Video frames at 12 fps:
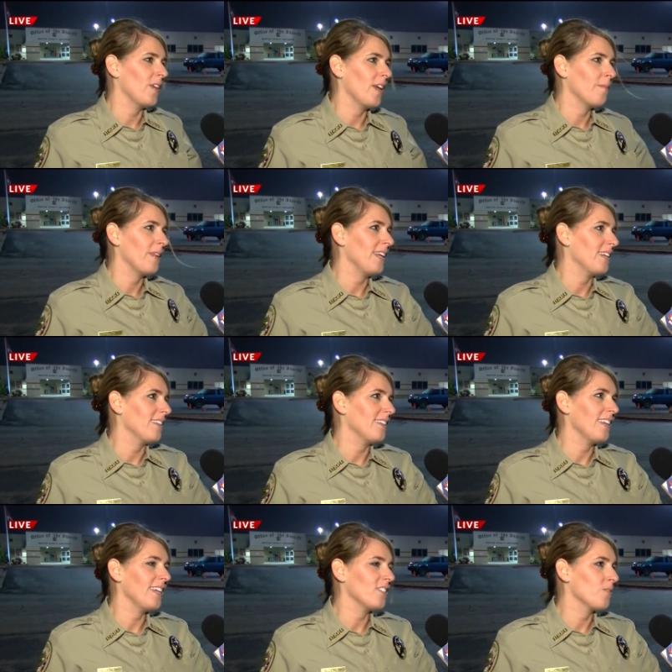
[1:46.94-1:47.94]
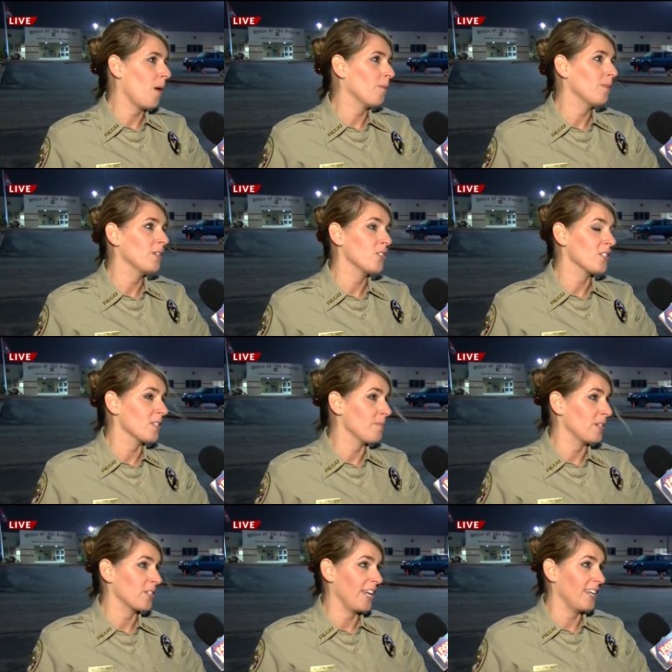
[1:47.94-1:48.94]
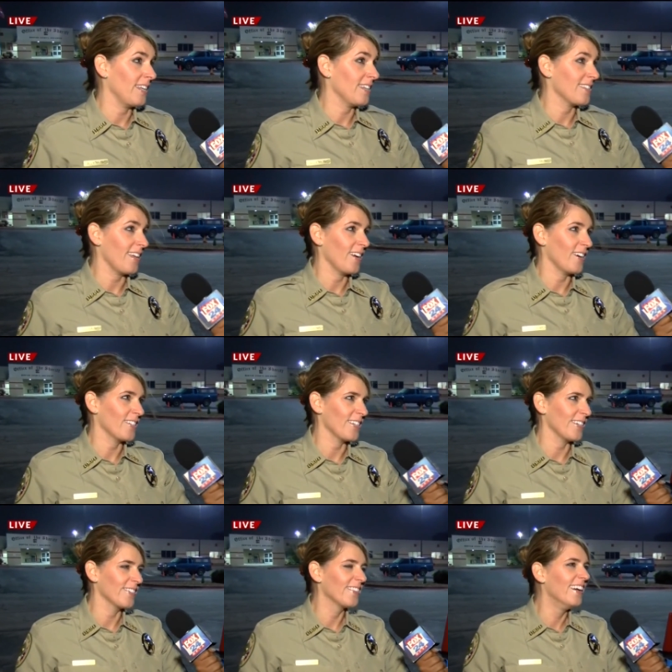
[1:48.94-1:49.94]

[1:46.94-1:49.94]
with them and, and, eating probably just as much candy as they are too.